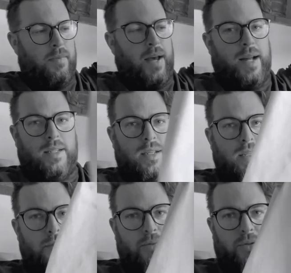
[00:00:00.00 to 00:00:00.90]
Etta's
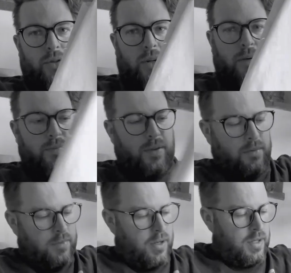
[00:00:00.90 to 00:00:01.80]
bookshop. Oh,
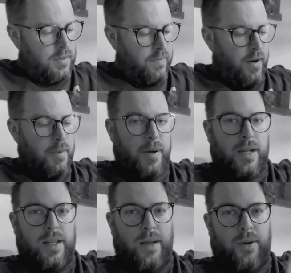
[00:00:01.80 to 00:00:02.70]
I'm doing this very
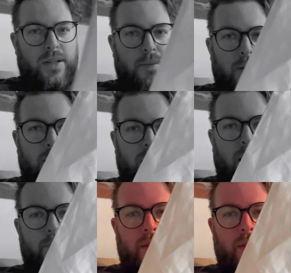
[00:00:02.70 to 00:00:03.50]
badly. There we go. Is that better? Yeah.